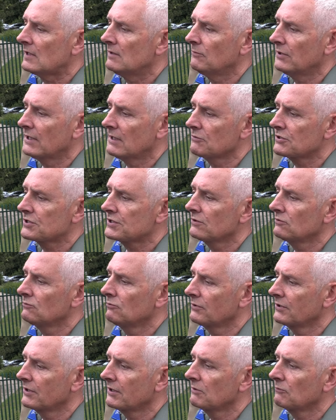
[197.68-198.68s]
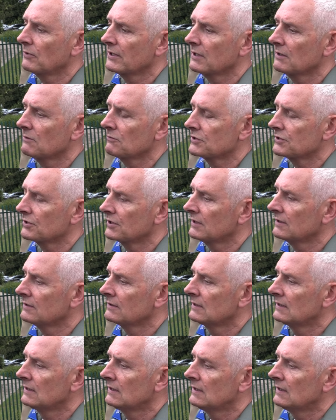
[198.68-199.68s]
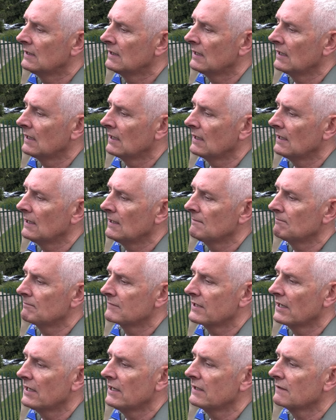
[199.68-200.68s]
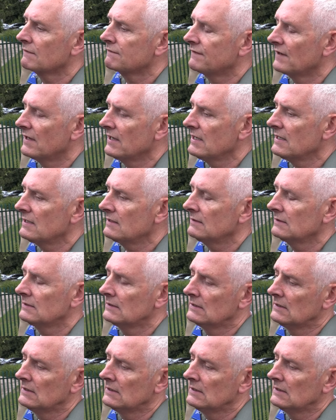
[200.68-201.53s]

but I was still wondering whether I was going to die in a fire,